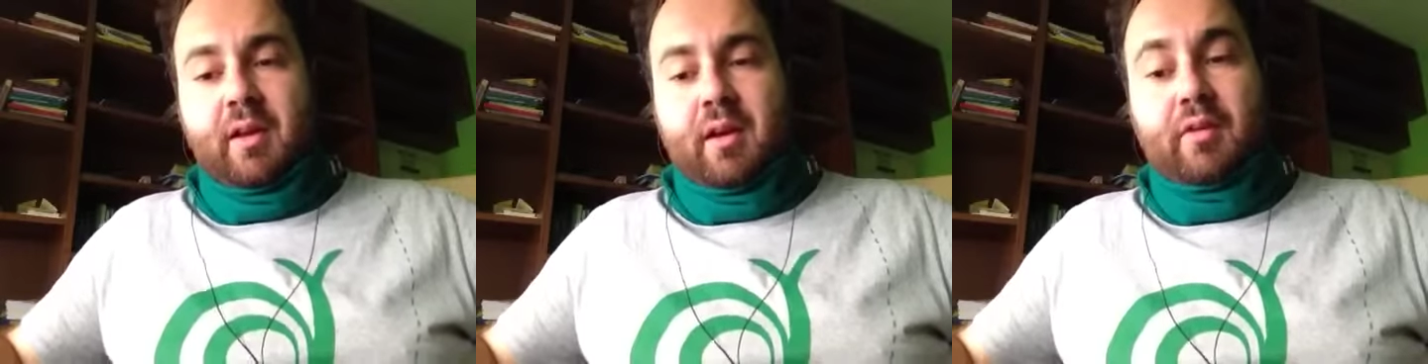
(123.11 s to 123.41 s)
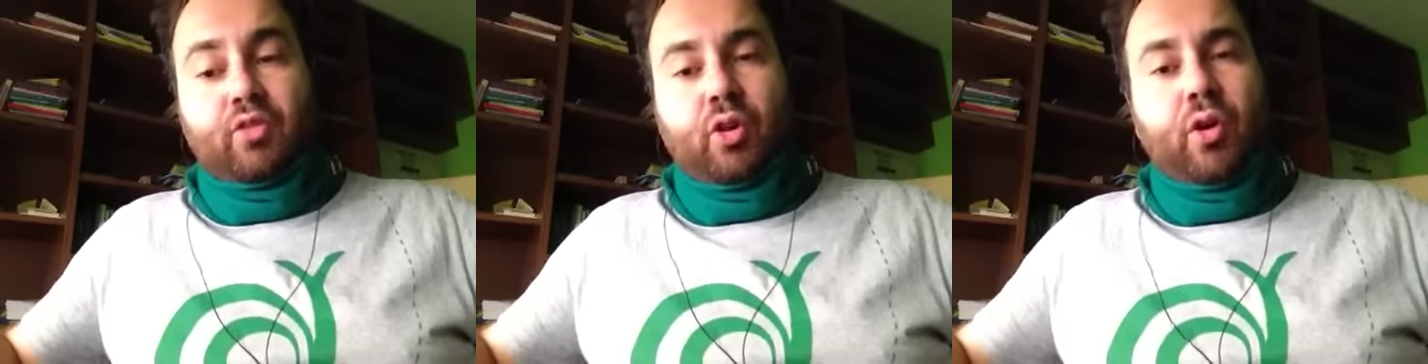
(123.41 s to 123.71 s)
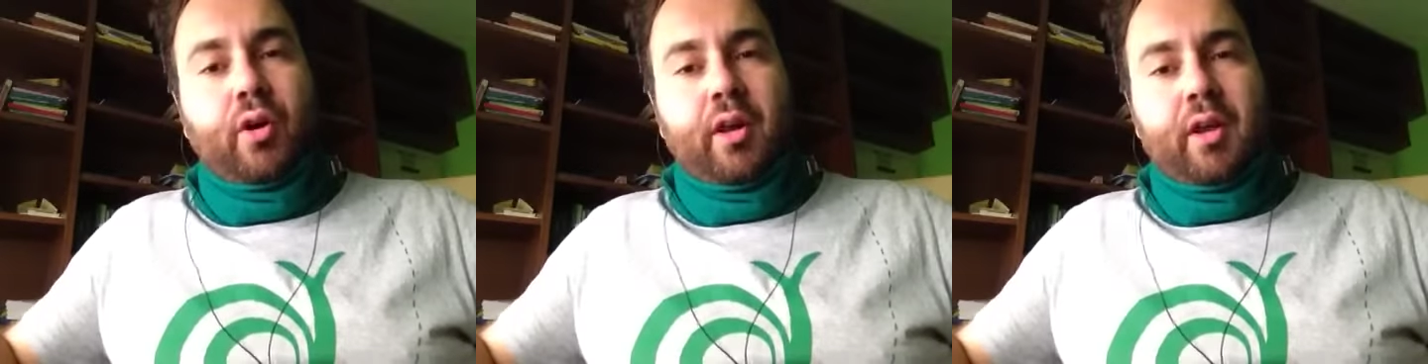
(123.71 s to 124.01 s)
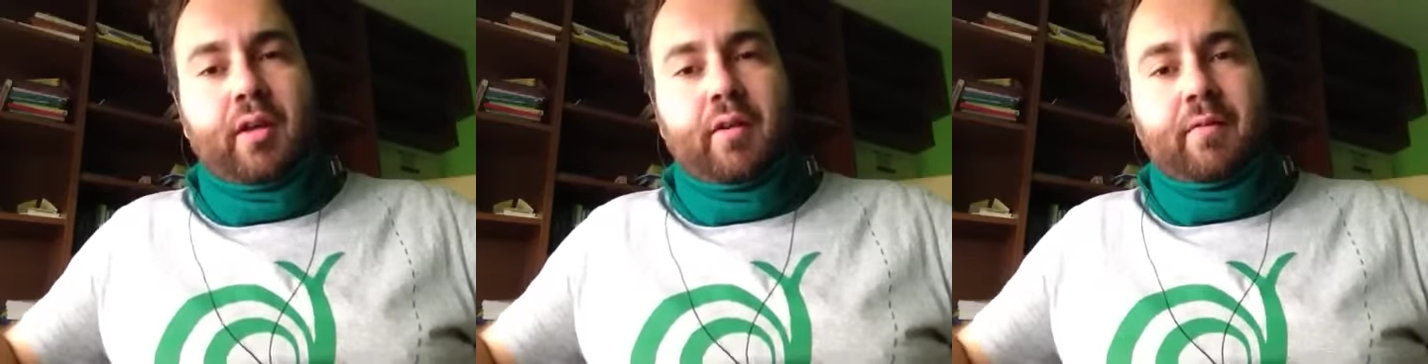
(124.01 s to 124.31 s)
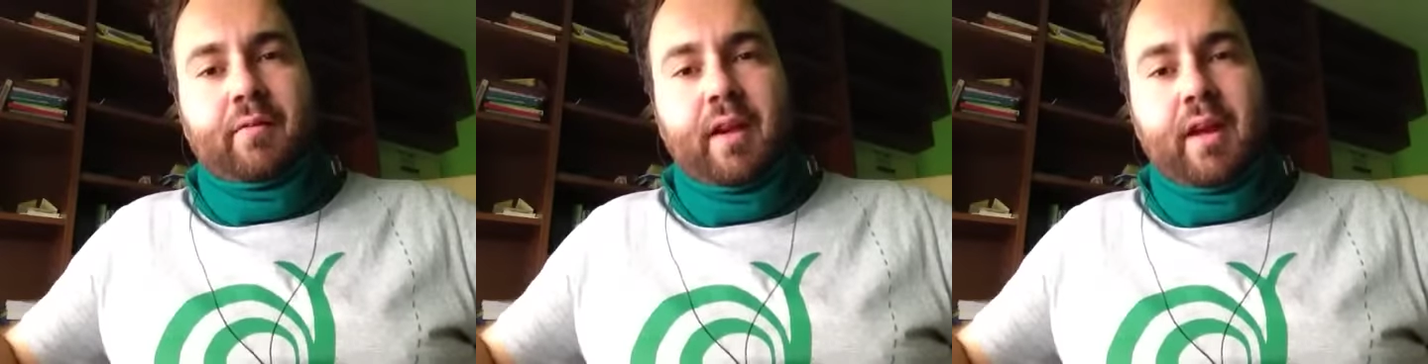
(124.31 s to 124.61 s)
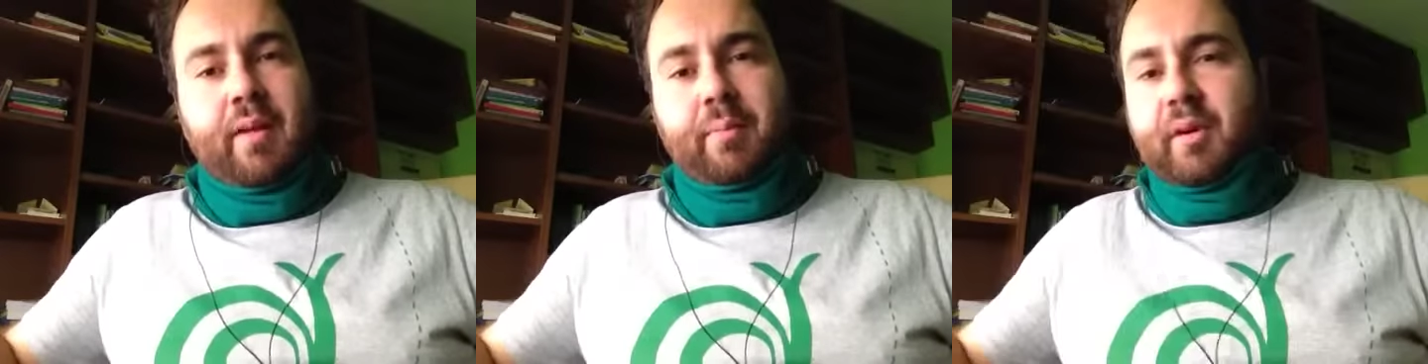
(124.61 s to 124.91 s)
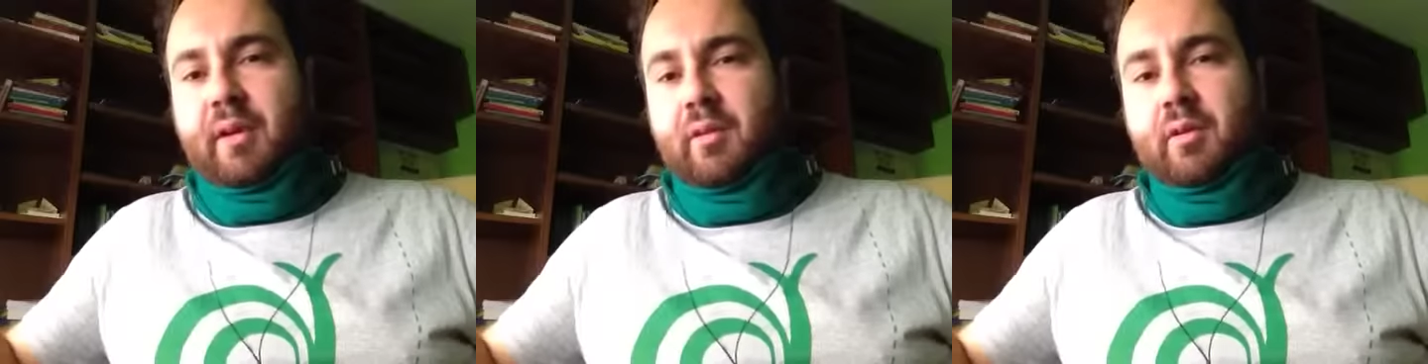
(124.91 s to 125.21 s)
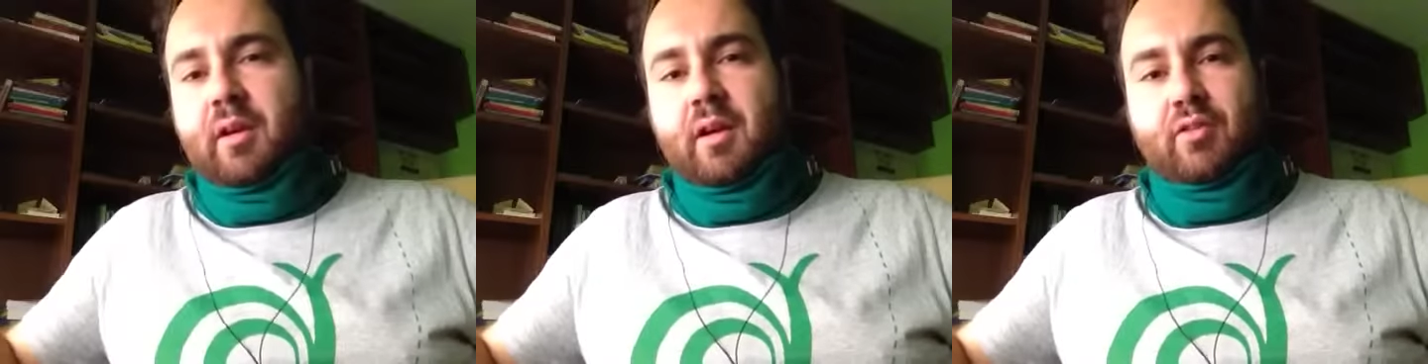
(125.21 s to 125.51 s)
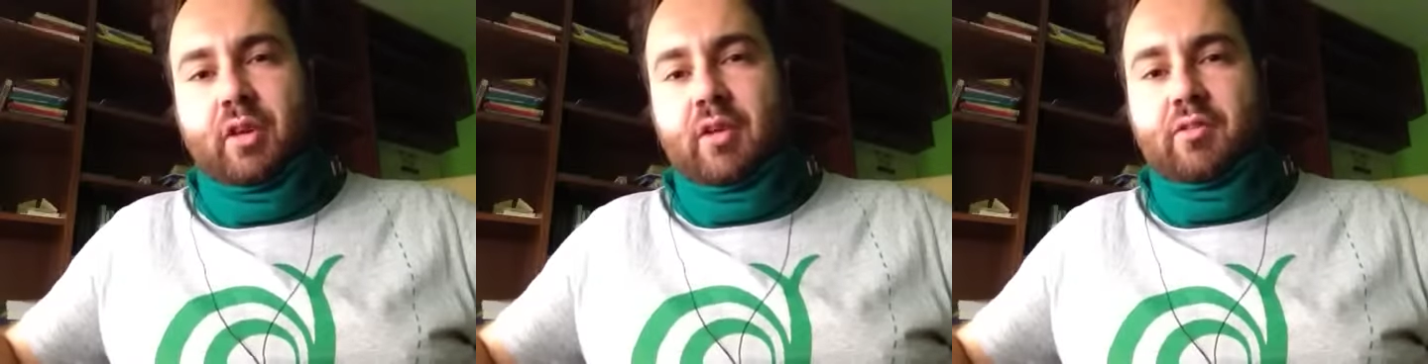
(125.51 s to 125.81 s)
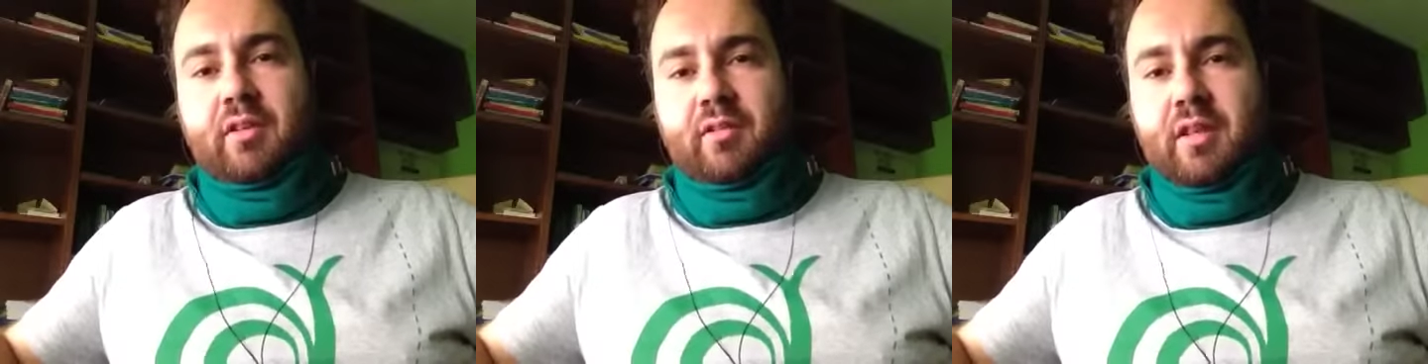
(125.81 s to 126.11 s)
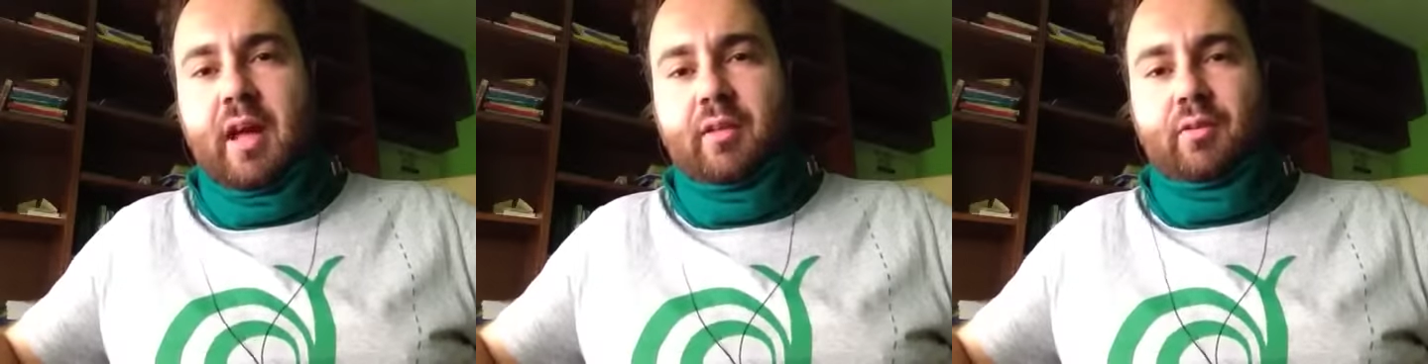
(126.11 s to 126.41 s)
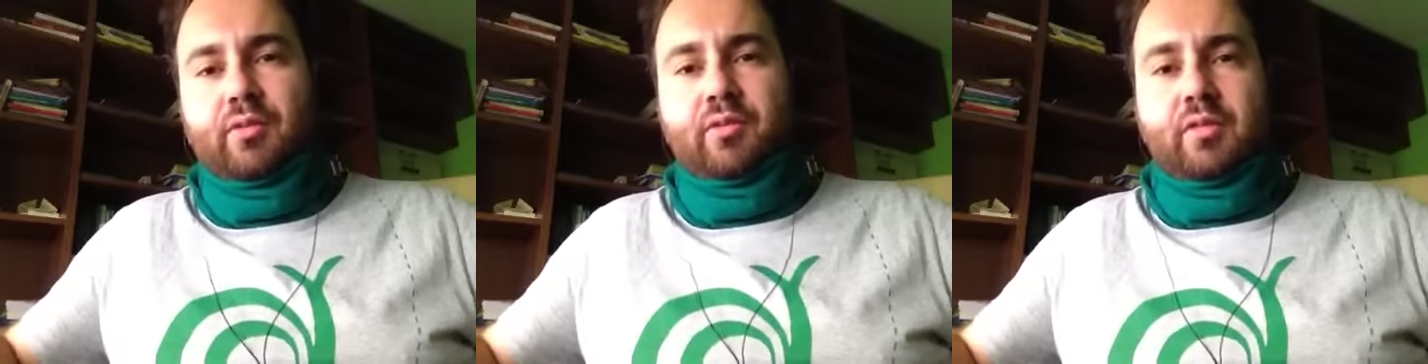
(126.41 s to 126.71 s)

enjoy a very particular educational status.